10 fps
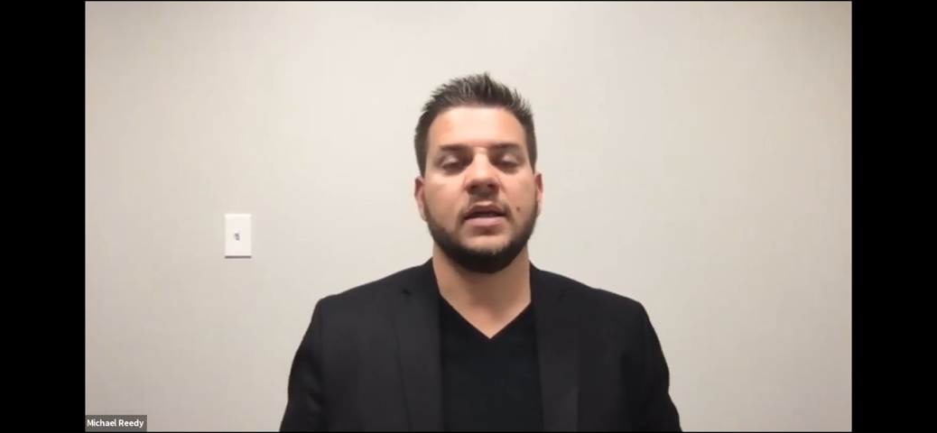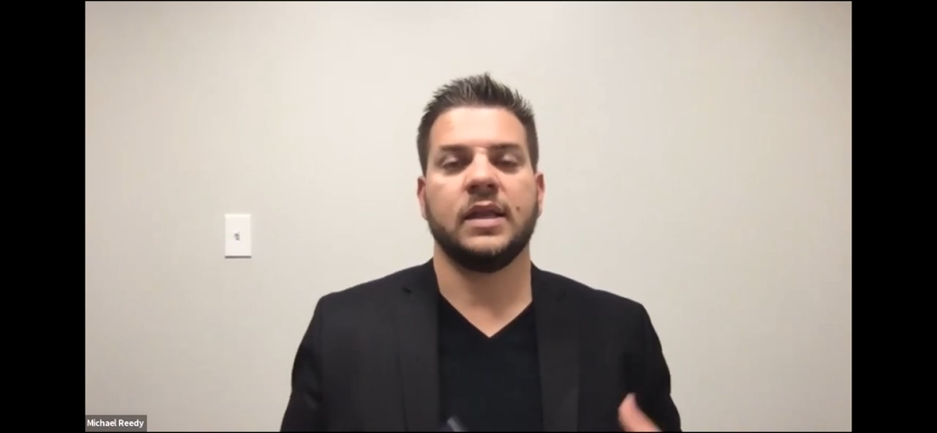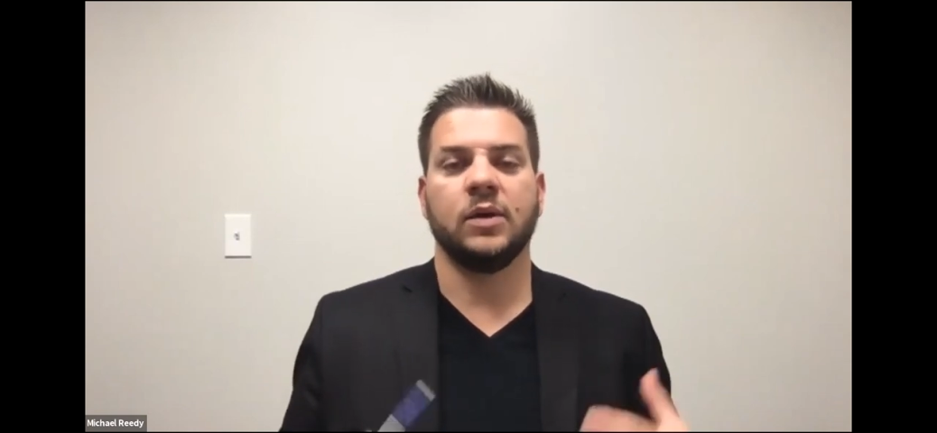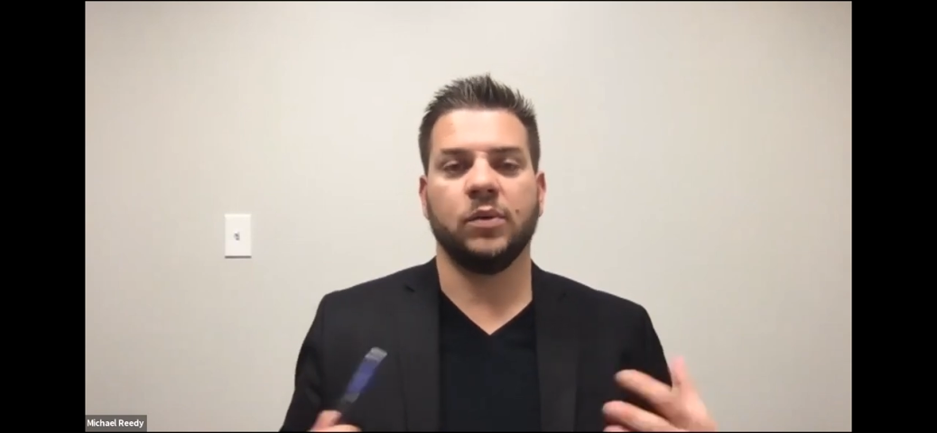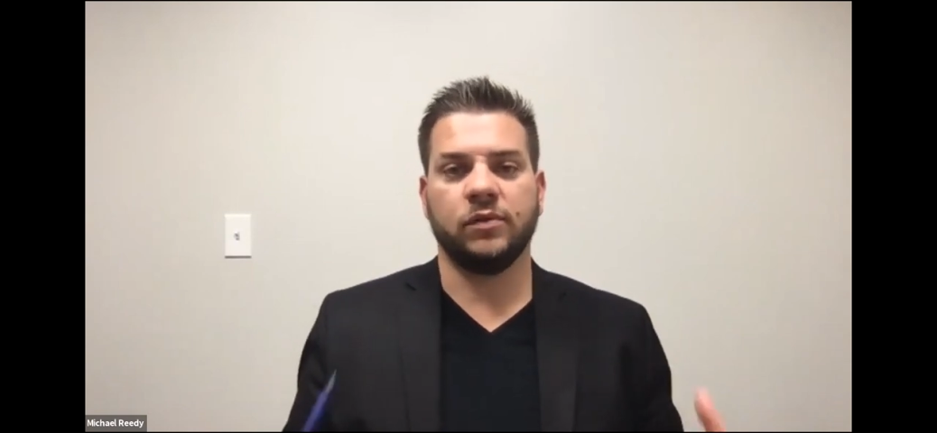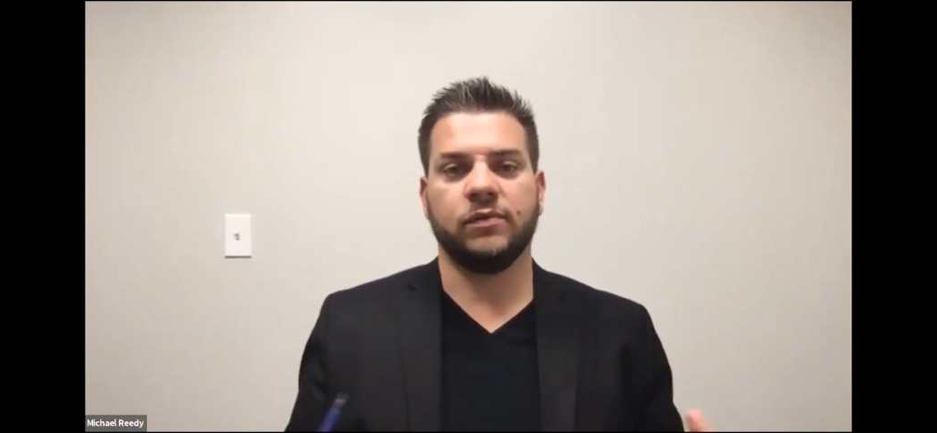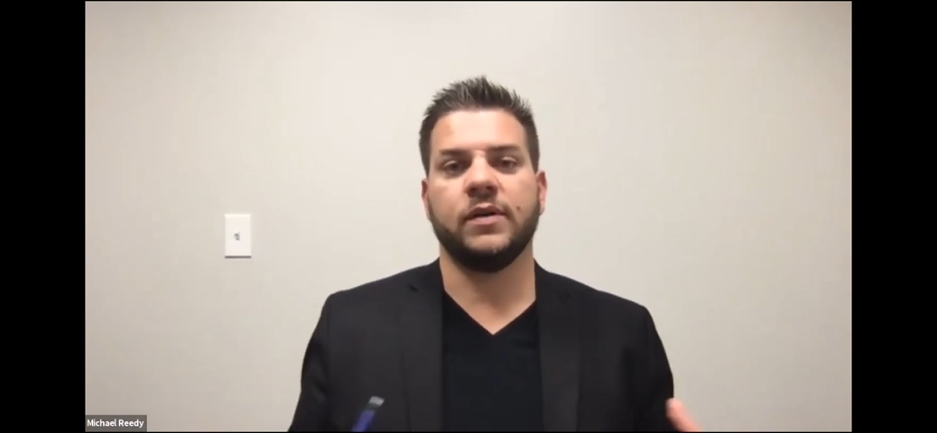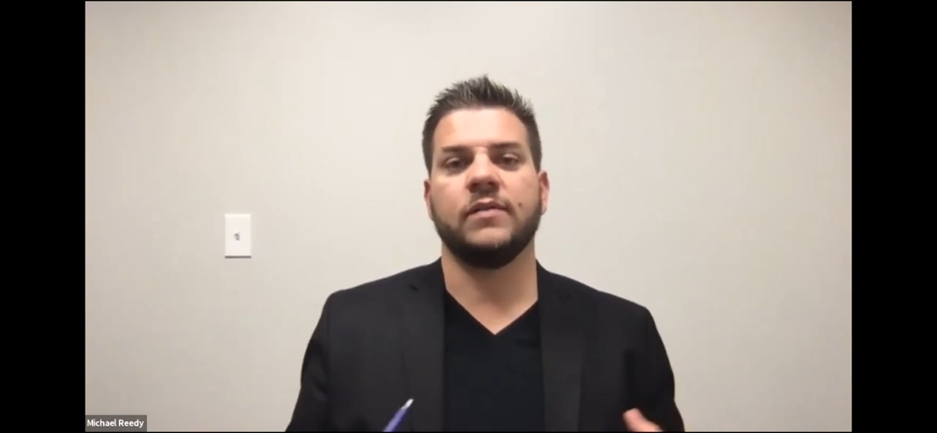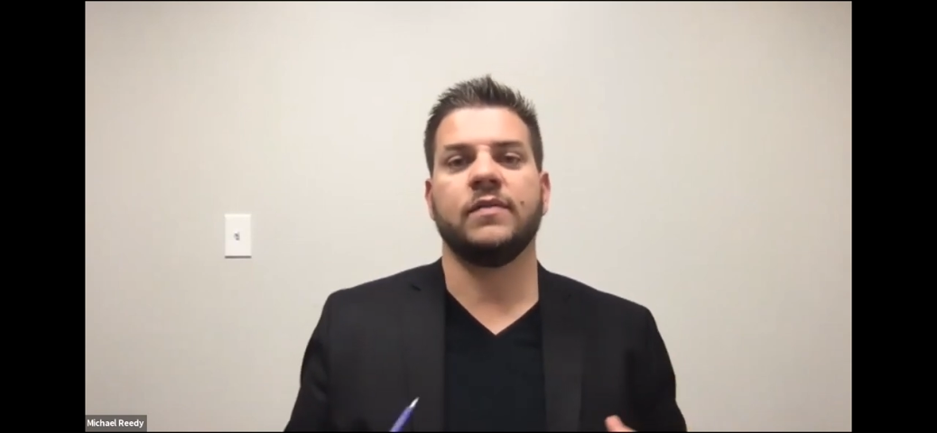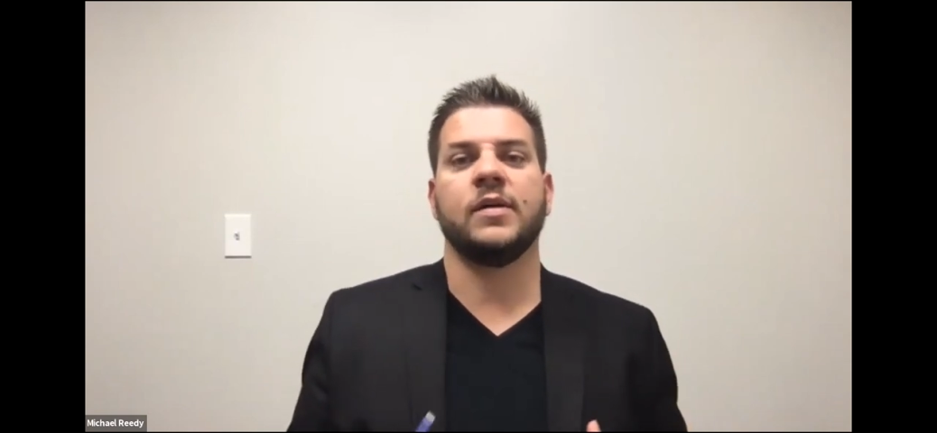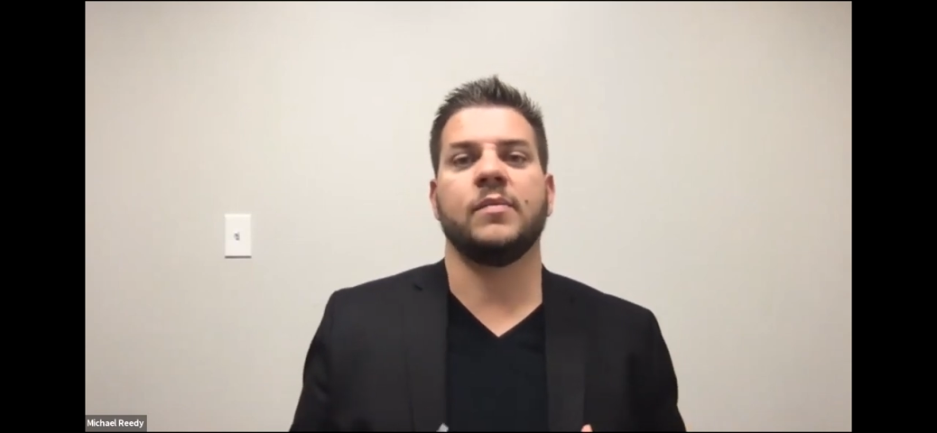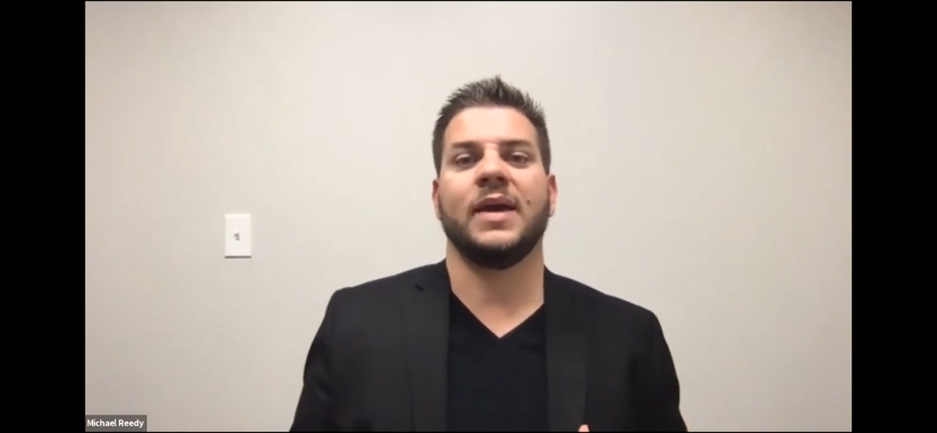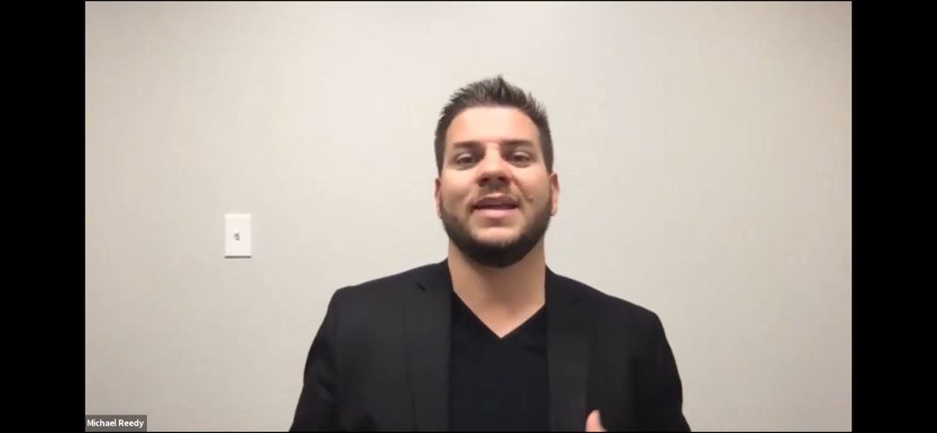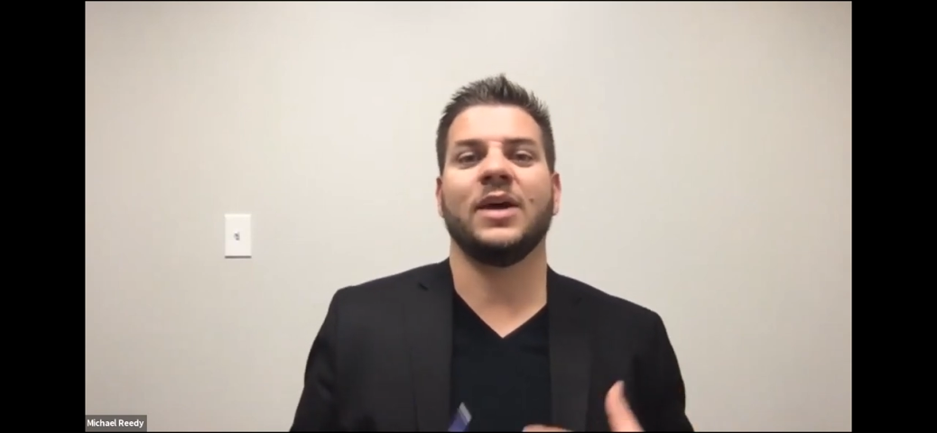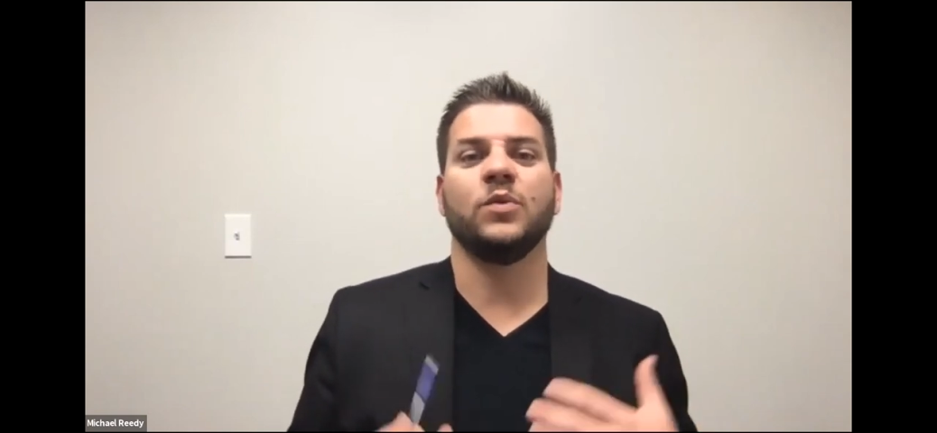that we're in front of them and that